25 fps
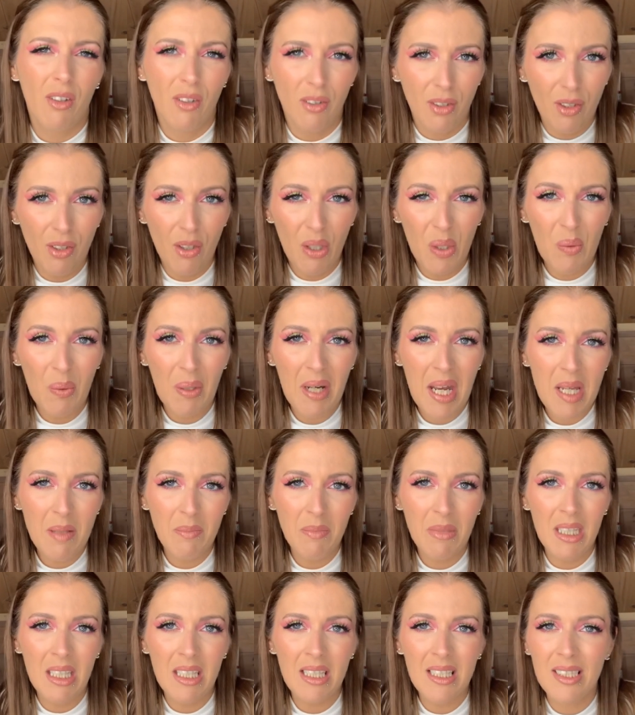You know what I
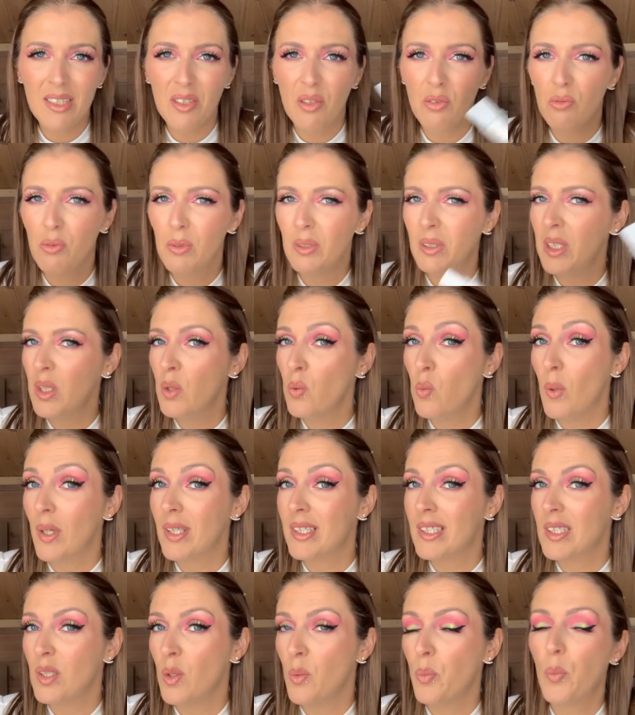mean? So really,
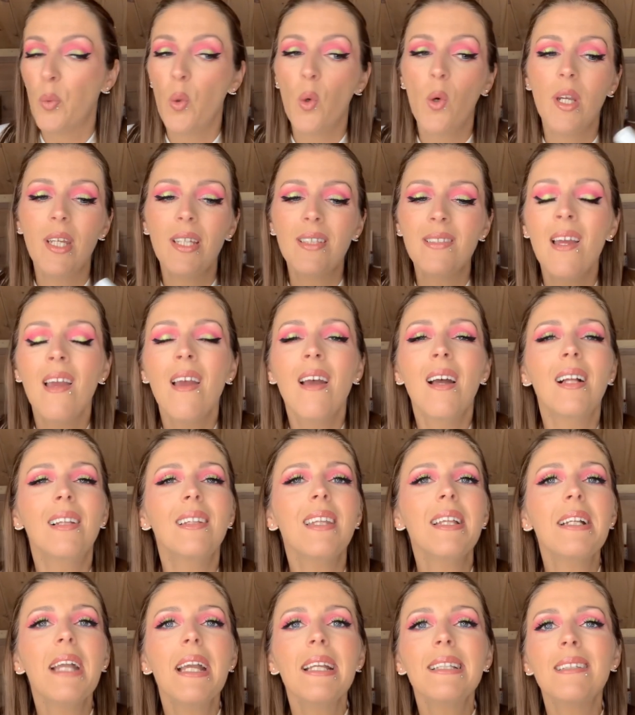what's the point?
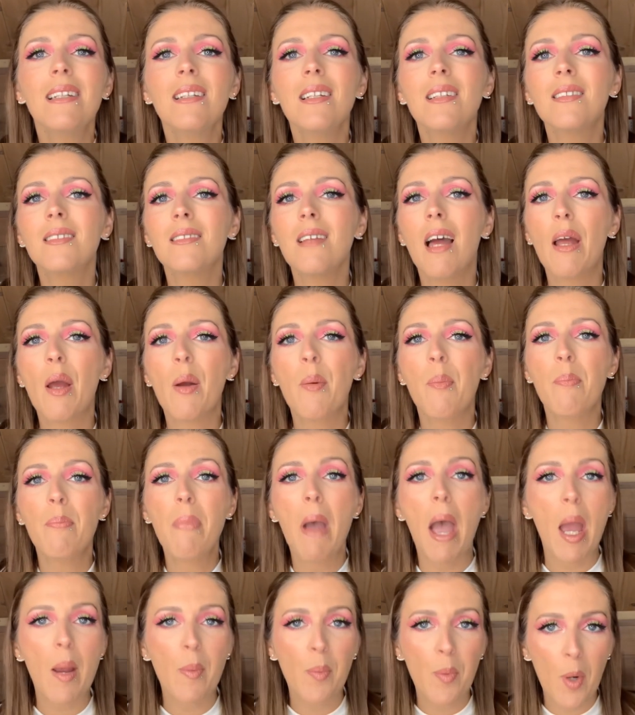Like I said, it's not a
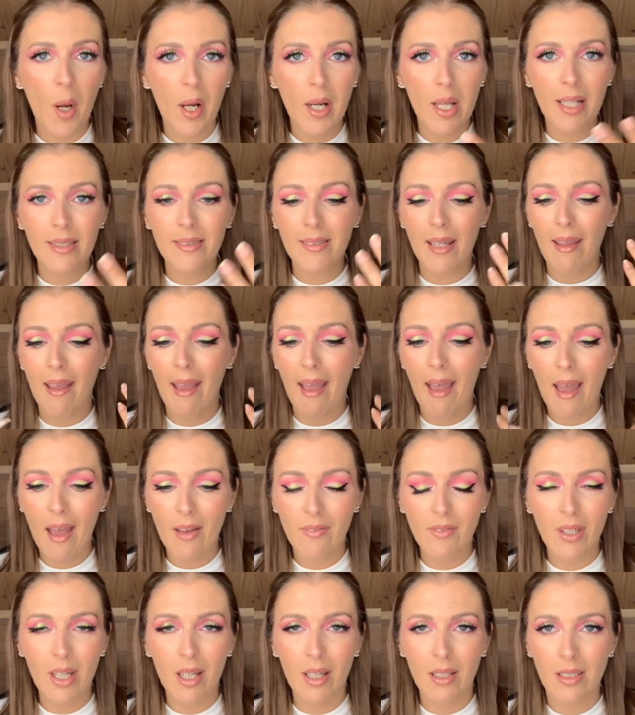bad product. I
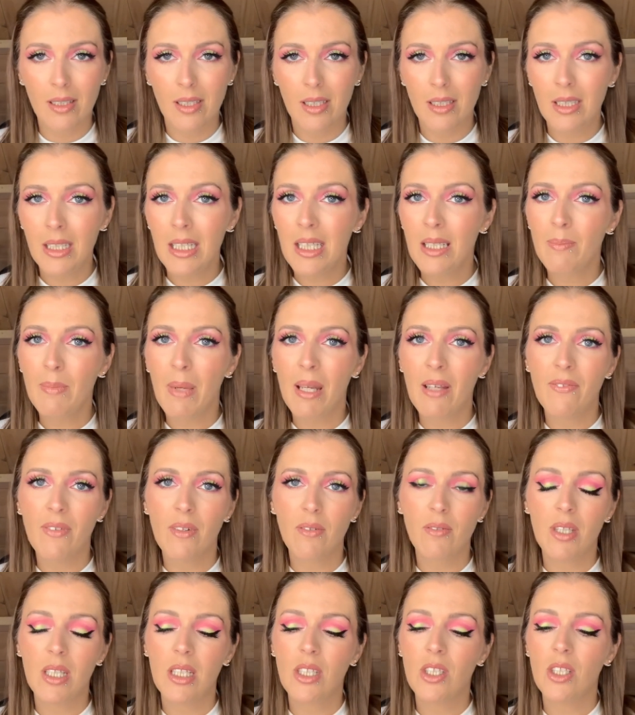have it underneath my
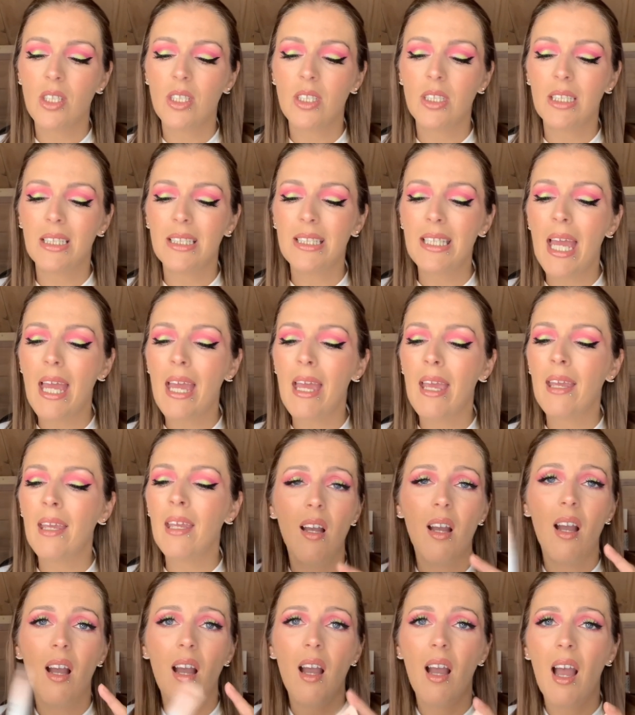foundation
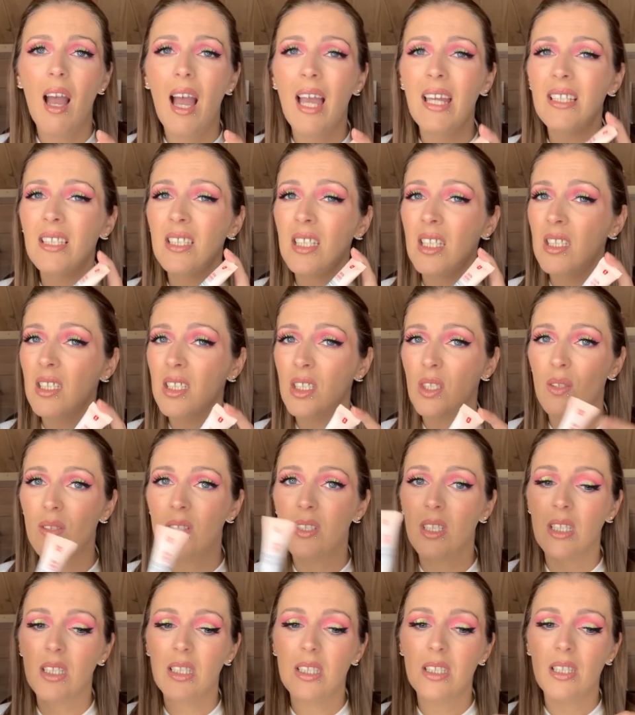today. I did use
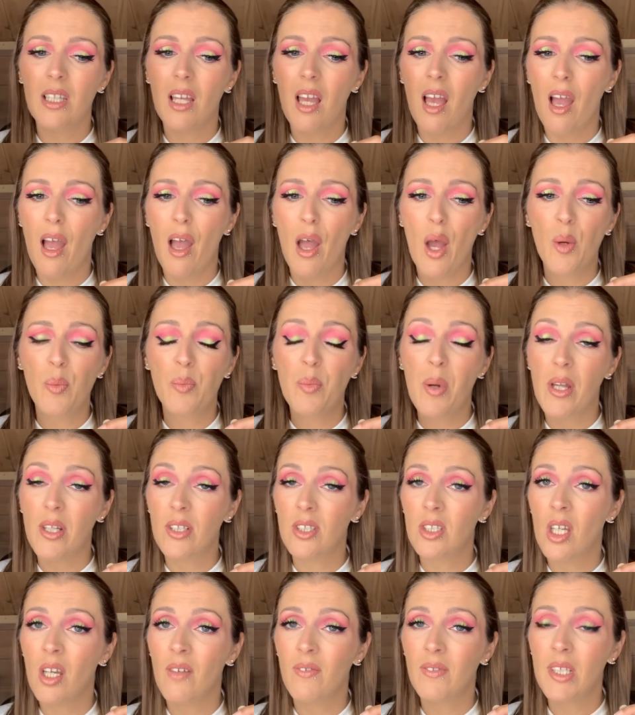this uh, a
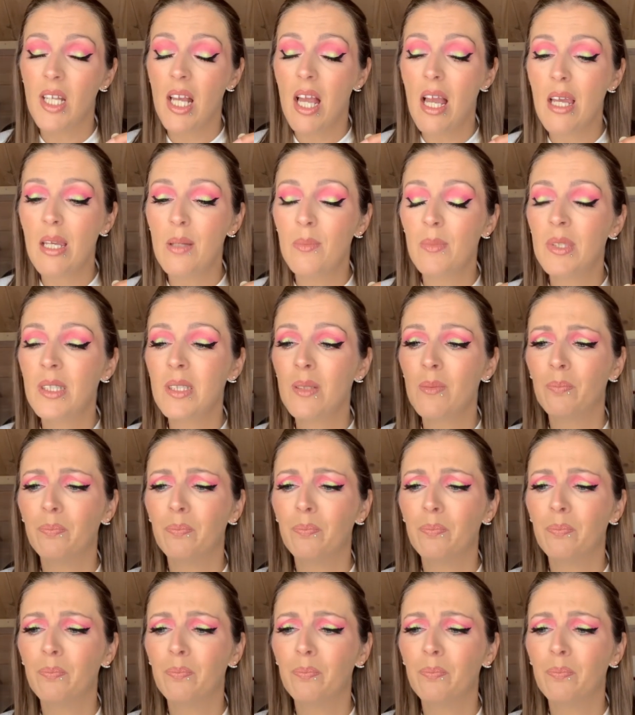bunch of times.